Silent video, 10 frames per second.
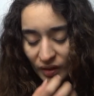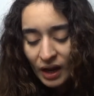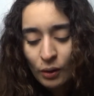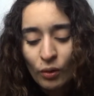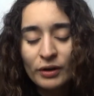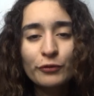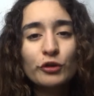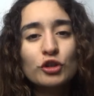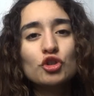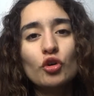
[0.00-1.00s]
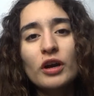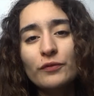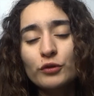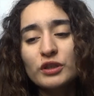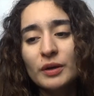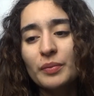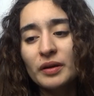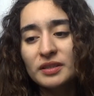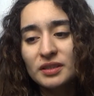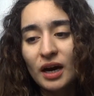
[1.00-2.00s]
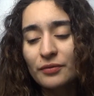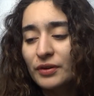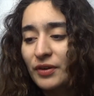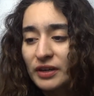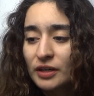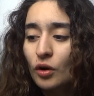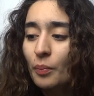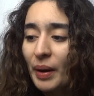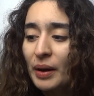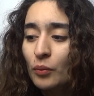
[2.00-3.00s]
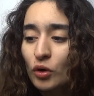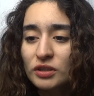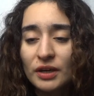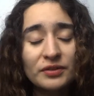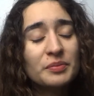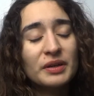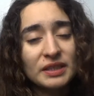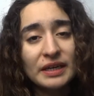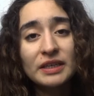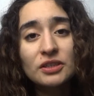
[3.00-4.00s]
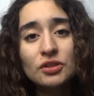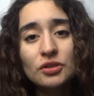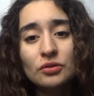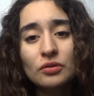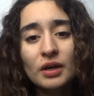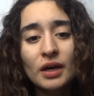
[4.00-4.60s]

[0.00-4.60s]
want to feel the joy of using up my stuff, and if I need to go buy more stuff, it's because I need to.